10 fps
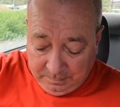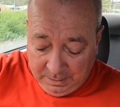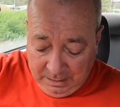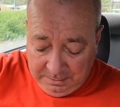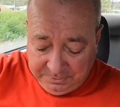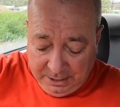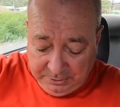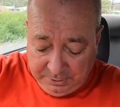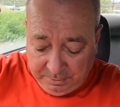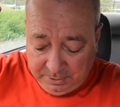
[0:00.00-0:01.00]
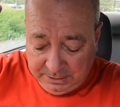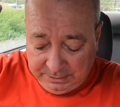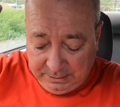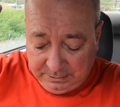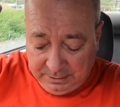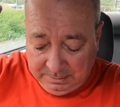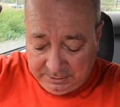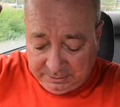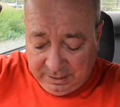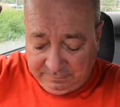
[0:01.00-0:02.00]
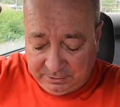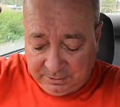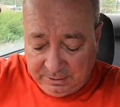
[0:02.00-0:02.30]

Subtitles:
I'm so surprised that so much stuff is on